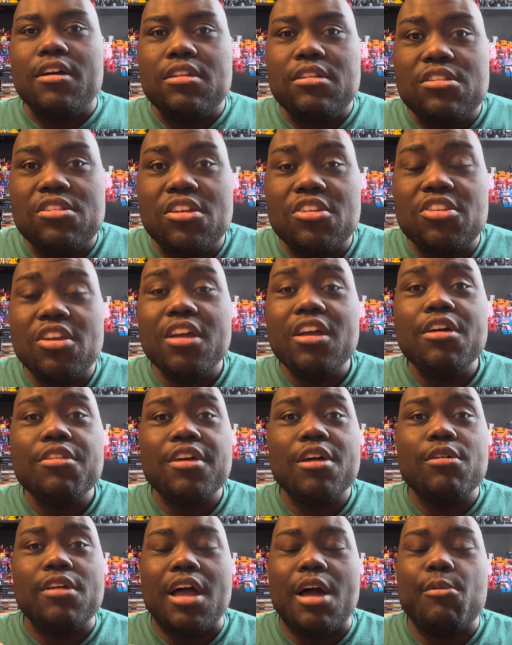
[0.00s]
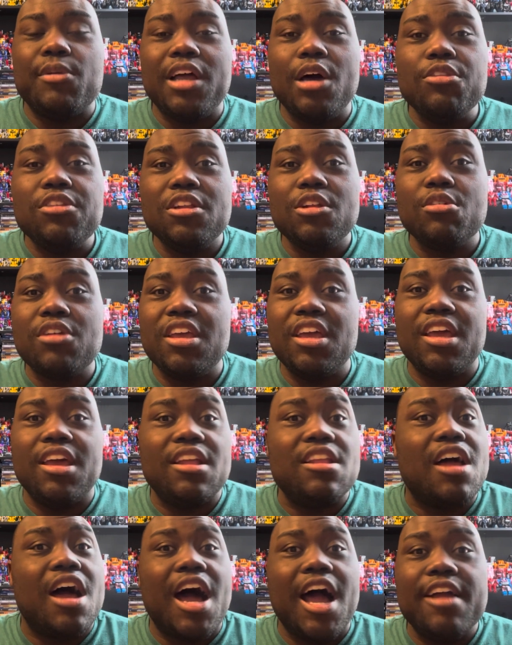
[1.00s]
To tell you that, when I was a little
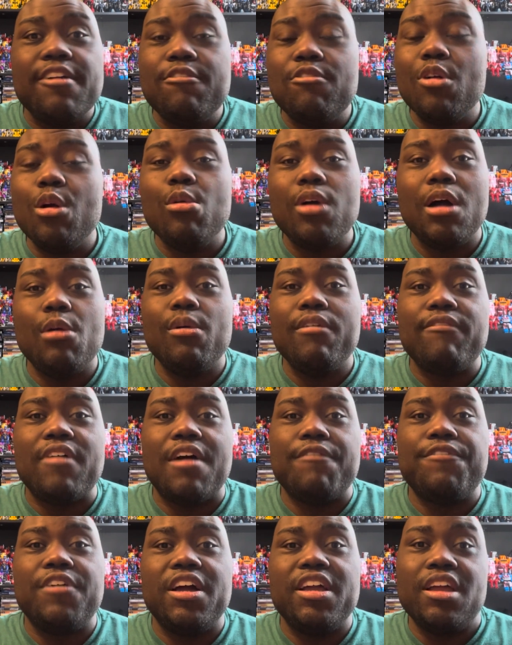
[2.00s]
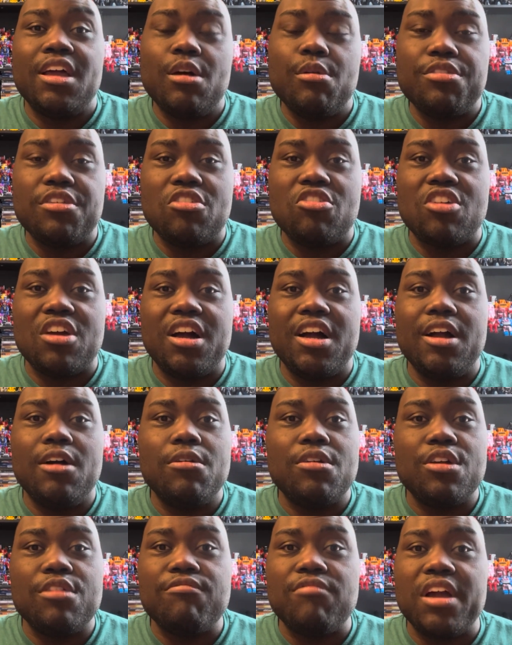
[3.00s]
kid, I grew up with Raphael as a
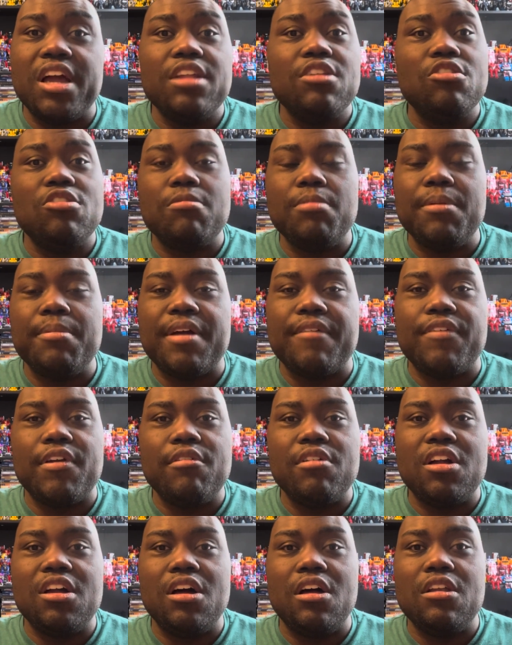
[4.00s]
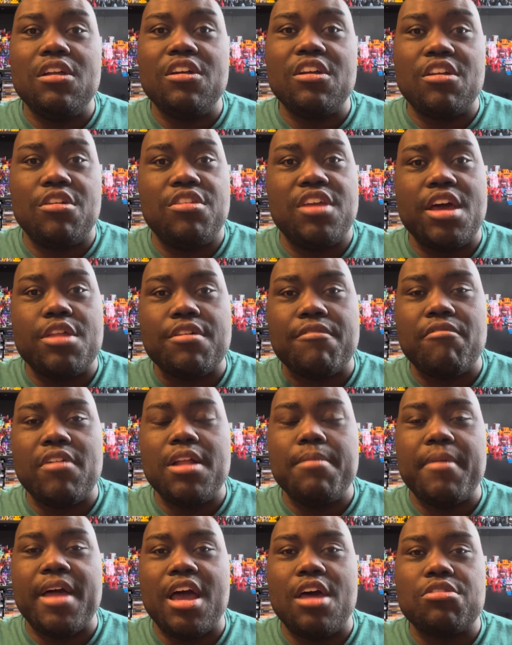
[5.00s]
child because red used to be my favorite color because he has a
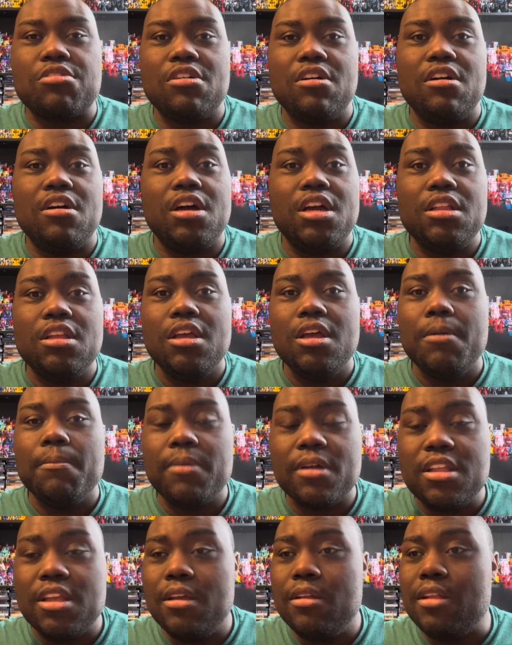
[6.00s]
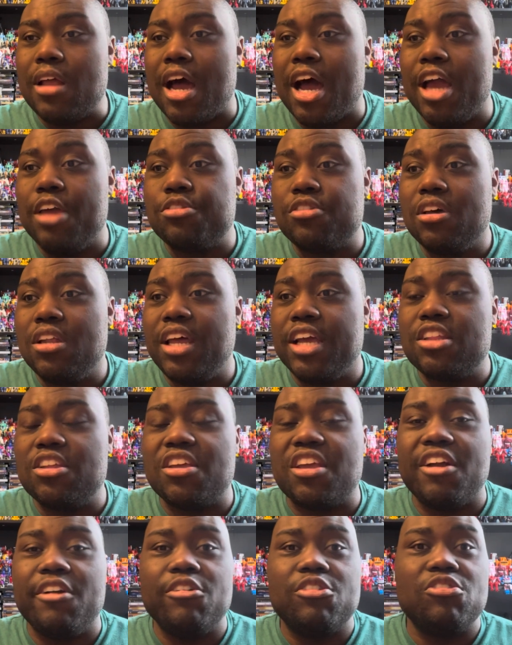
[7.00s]
red mask on. But then, I still like the
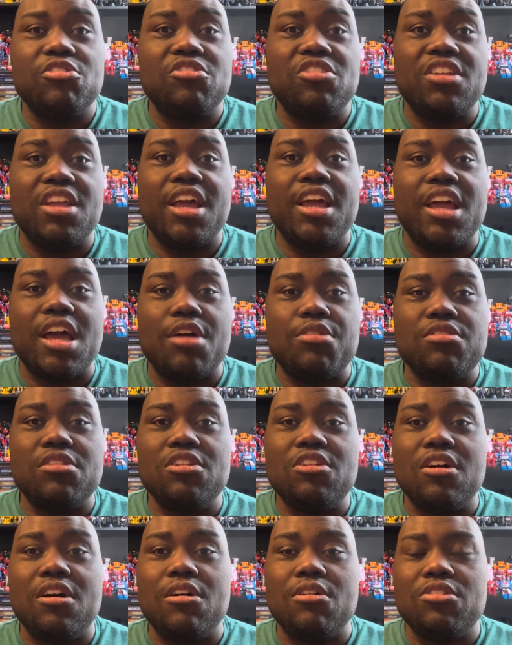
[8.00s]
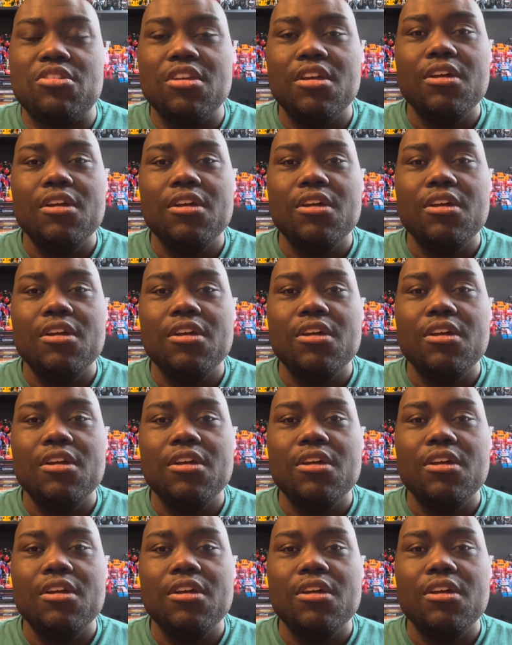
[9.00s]
character today as an adult.